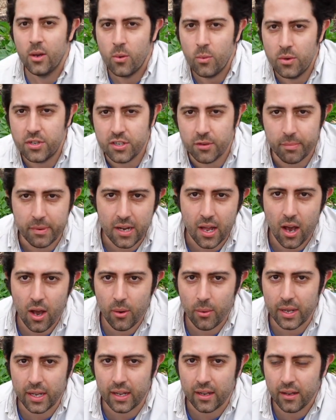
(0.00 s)
which I've been
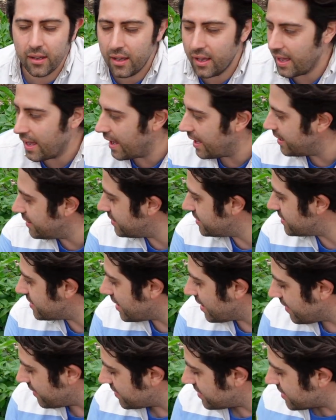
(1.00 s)
hoeing, and
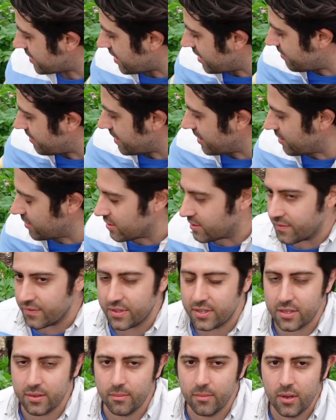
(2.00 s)
this is going to be used for
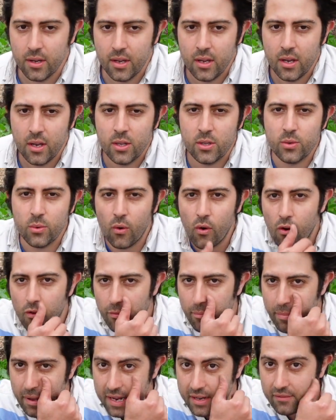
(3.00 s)
some dwarf
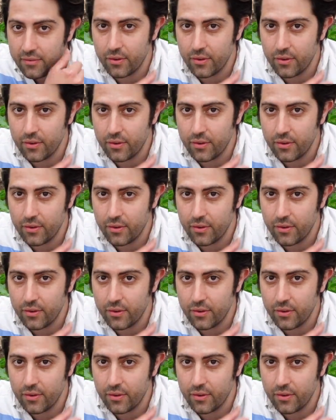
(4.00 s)
bean